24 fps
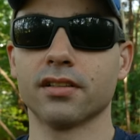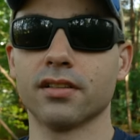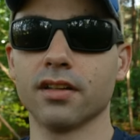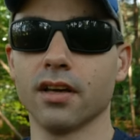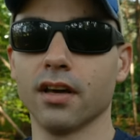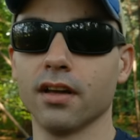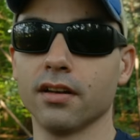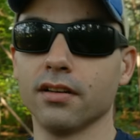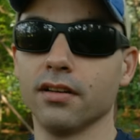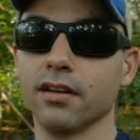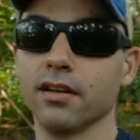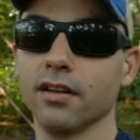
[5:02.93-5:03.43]

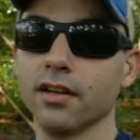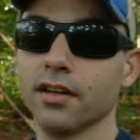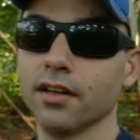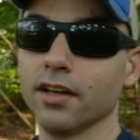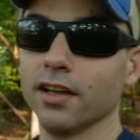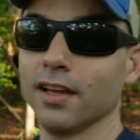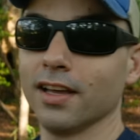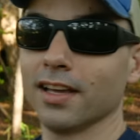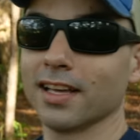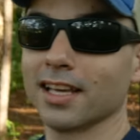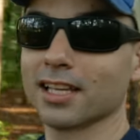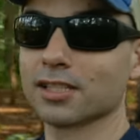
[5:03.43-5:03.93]
Done.
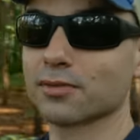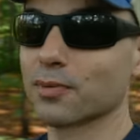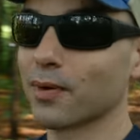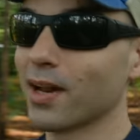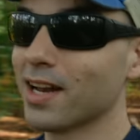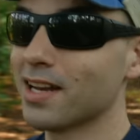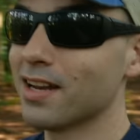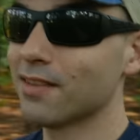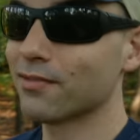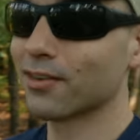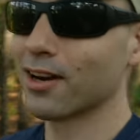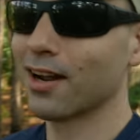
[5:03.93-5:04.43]
Guess what
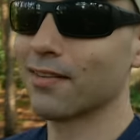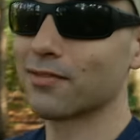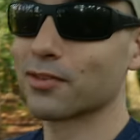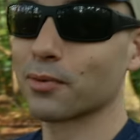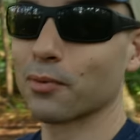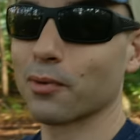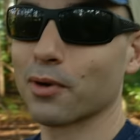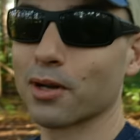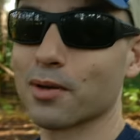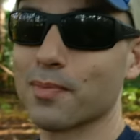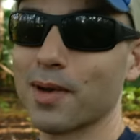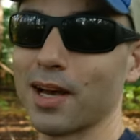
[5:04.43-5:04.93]
I never have to
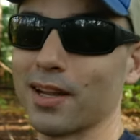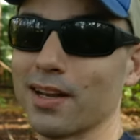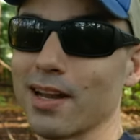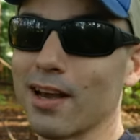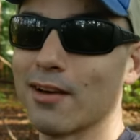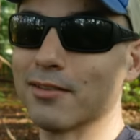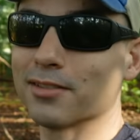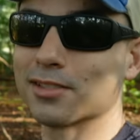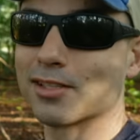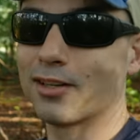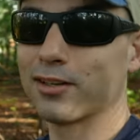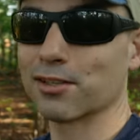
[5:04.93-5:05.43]
worry about
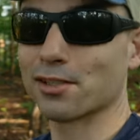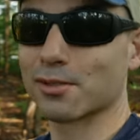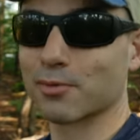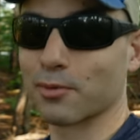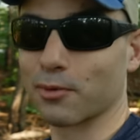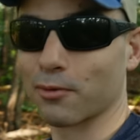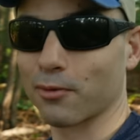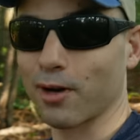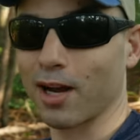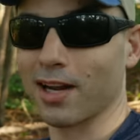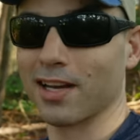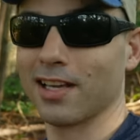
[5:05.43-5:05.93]
now as long as
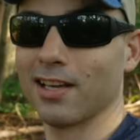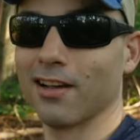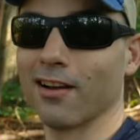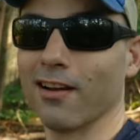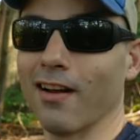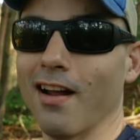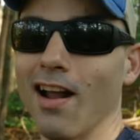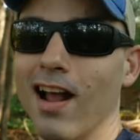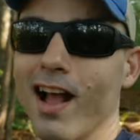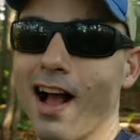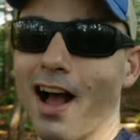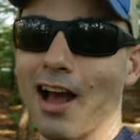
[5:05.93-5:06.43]
we're right
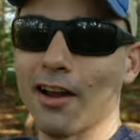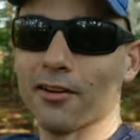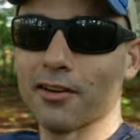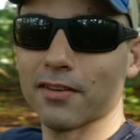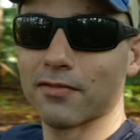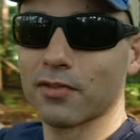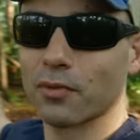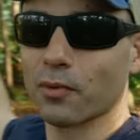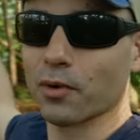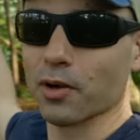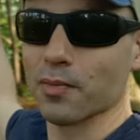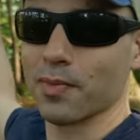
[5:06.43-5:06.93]
here? I don't
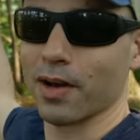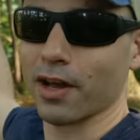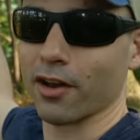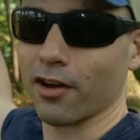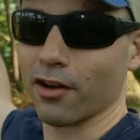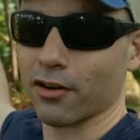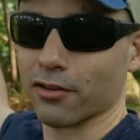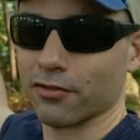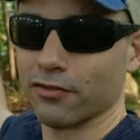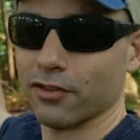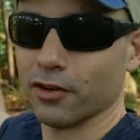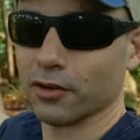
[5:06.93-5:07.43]
have to worry about
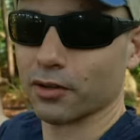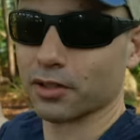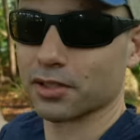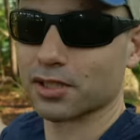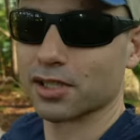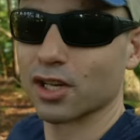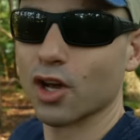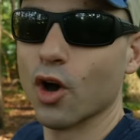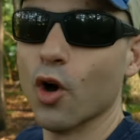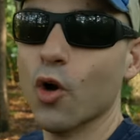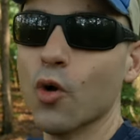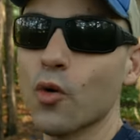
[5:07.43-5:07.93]

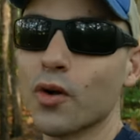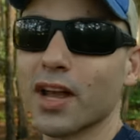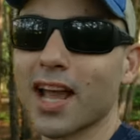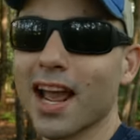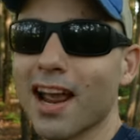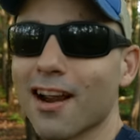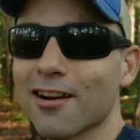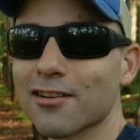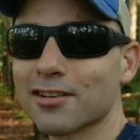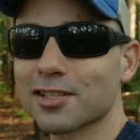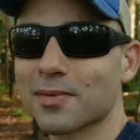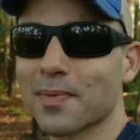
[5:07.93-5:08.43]
autofocus. Who
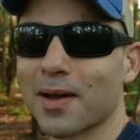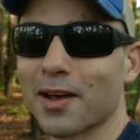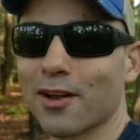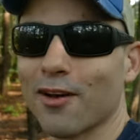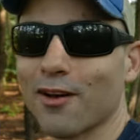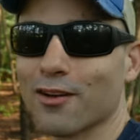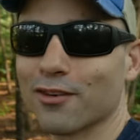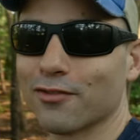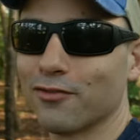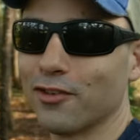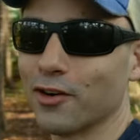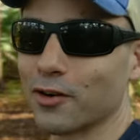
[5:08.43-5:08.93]
cares about
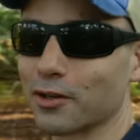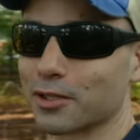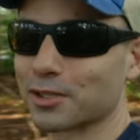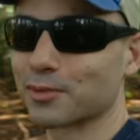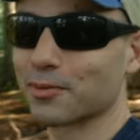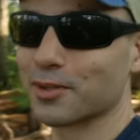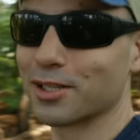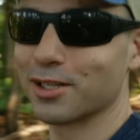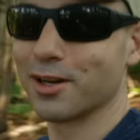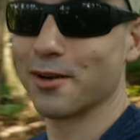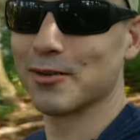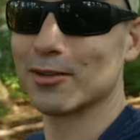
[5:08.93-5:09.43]
autofocus
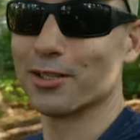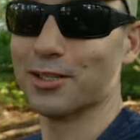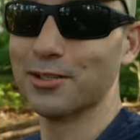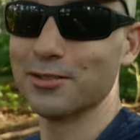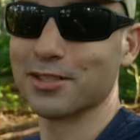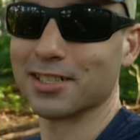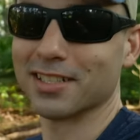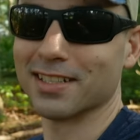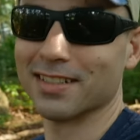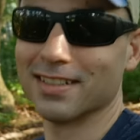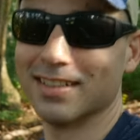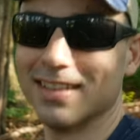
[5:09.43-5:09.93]
when you don't
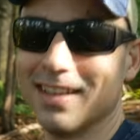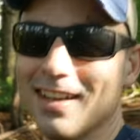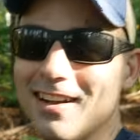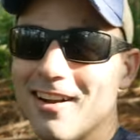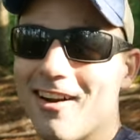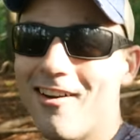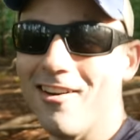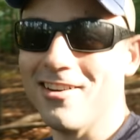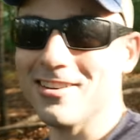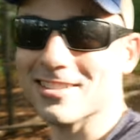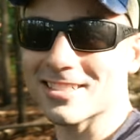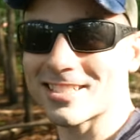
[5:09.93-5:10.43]
use it?
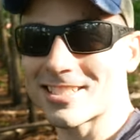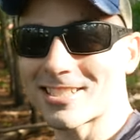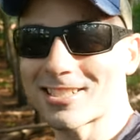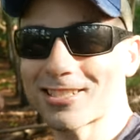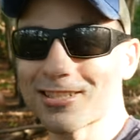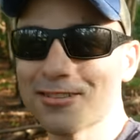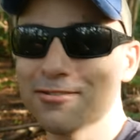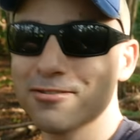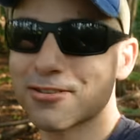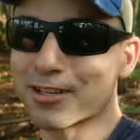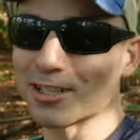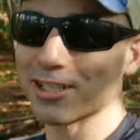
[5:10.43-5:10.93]
Oh, it's
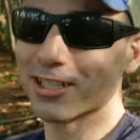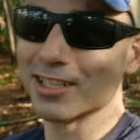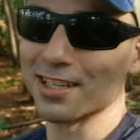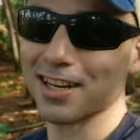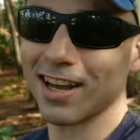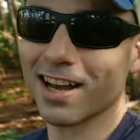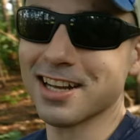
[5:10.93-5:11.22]
so good.